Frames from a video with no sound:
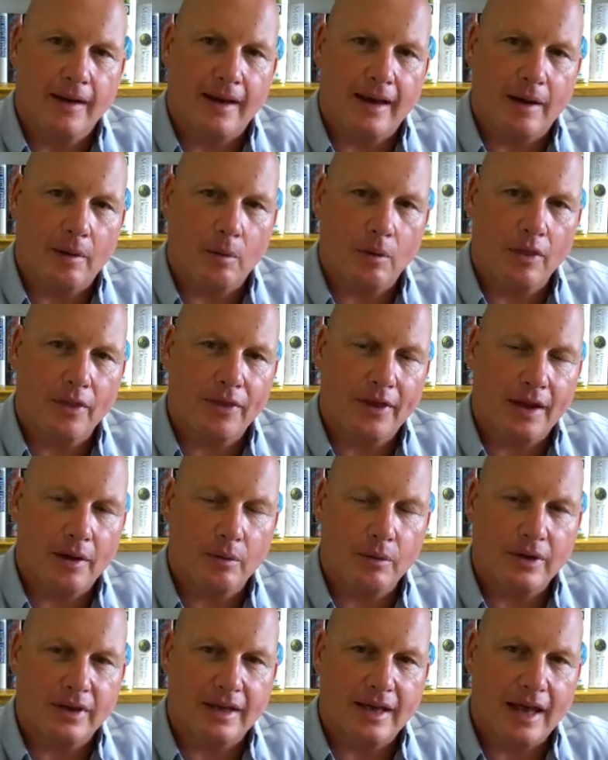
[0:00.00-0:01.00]
Now one thing I
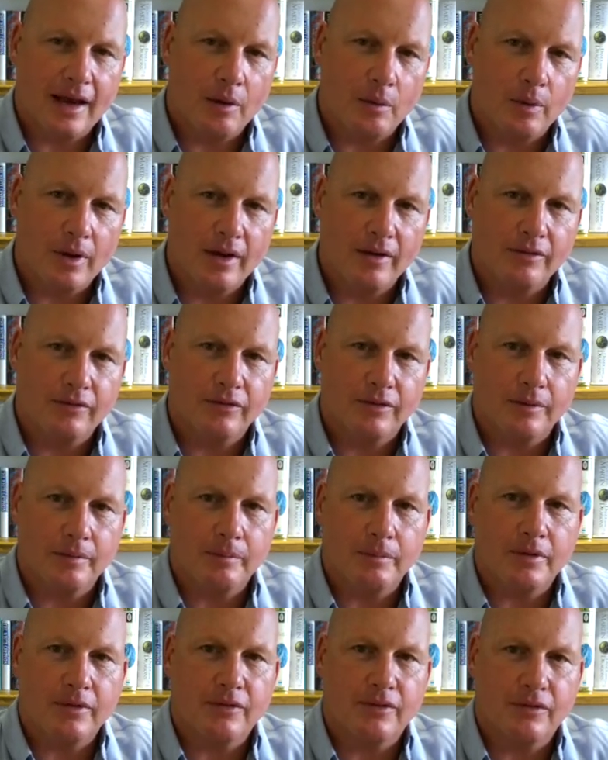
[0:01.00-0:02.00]
would get away from
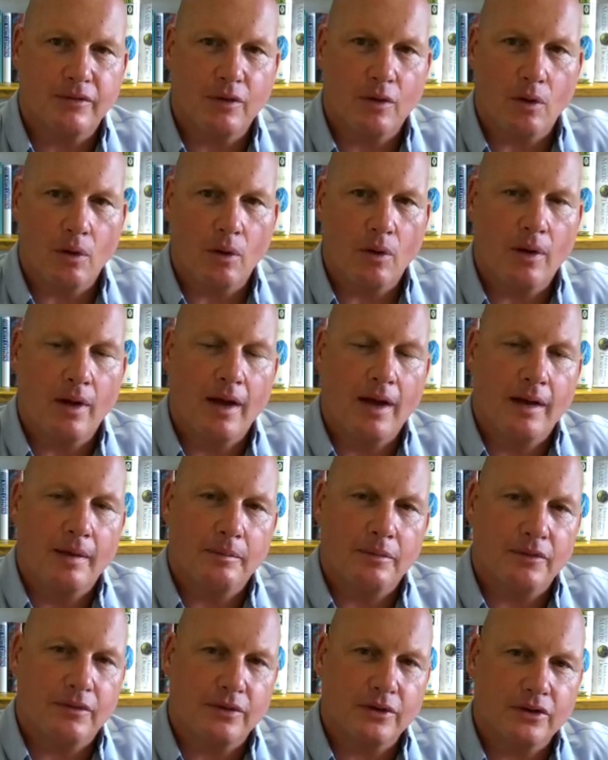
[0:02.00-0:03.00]
before
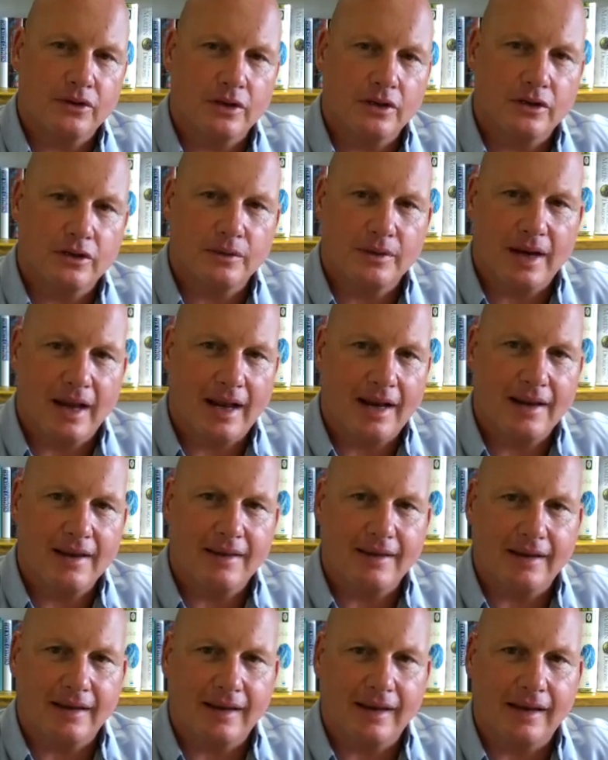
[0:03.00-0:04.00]
you start doing
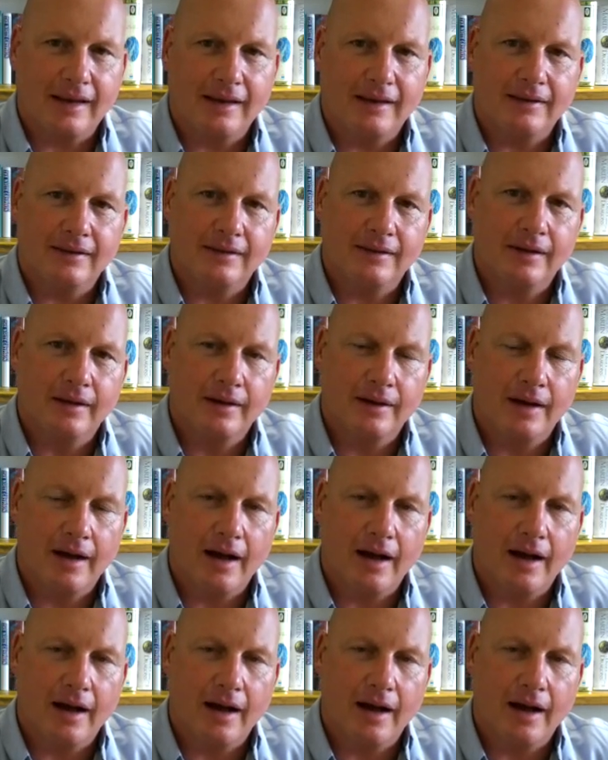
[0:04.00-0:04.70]
anything is